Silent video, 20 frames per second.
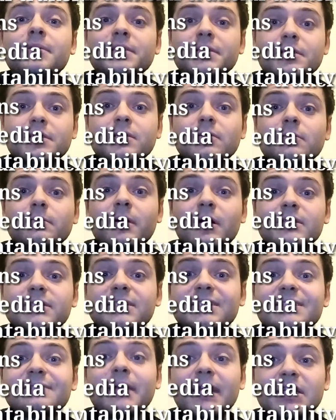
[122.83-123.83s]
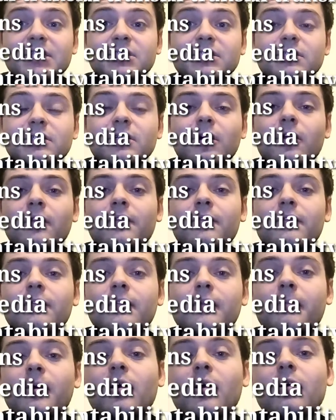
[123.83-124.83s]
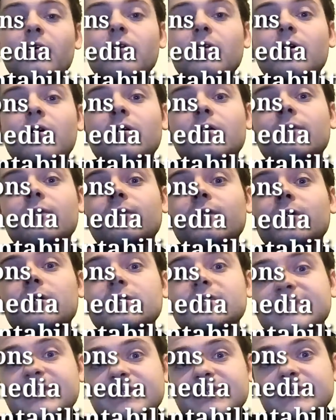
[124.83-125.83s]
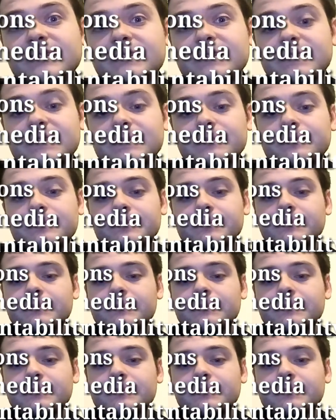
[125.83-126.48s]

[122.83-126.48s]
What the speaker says: political participation on the part of citizens.